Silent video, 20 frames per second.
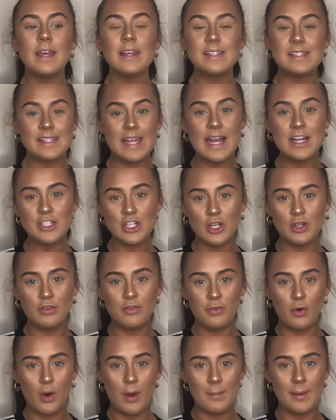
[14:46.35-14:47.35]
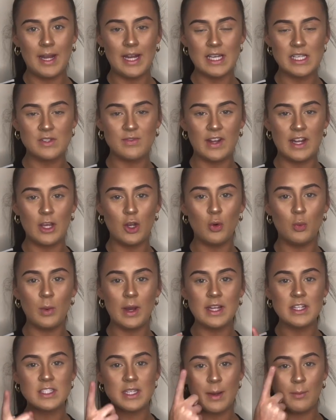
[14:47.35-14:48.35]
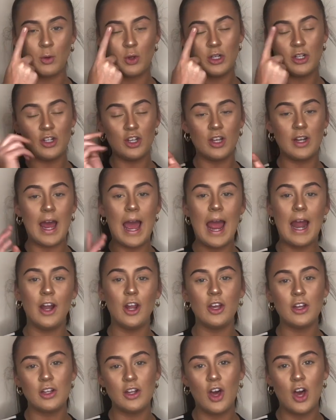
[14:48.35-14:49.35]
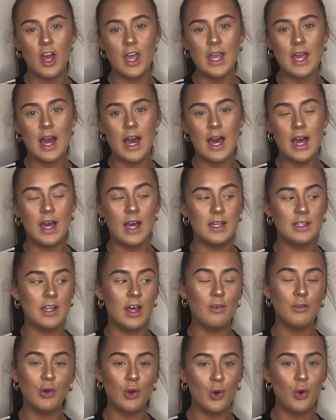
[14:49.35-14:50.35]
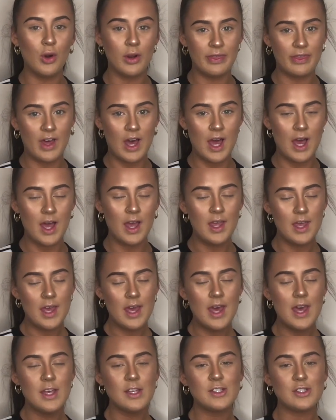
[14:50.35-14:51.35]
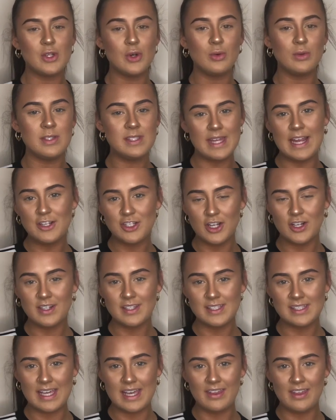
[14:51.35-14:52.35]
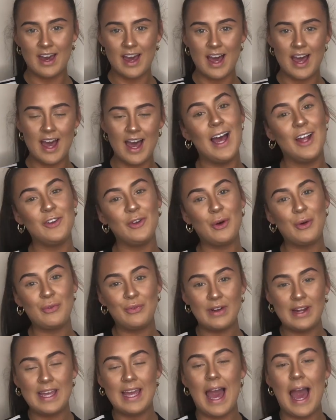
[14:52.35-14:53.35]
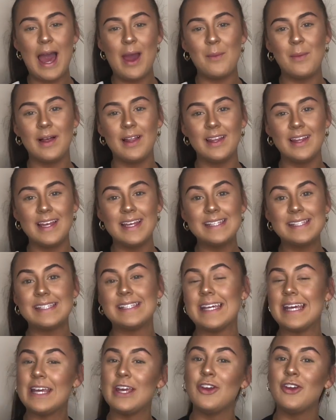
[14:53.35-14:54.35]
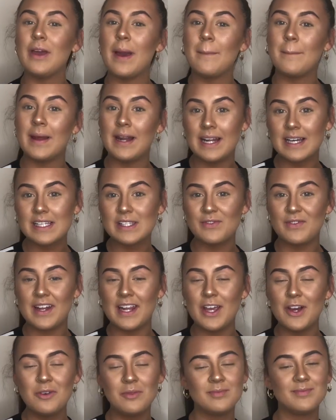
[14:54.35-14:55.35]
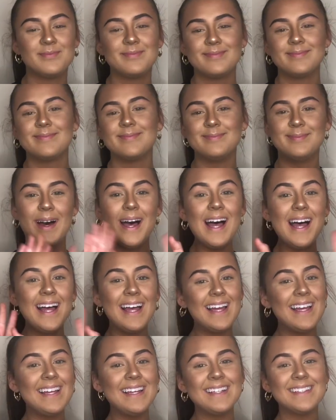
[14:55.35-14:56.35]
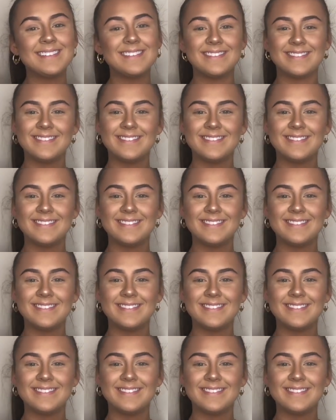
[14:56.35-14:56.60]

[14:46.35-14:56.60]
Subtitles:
Stay tuned for my next video, which I'm going to do an eye look now and I'll record that. So stay tuned to see that and hopefully I will see you in my next video. Bye!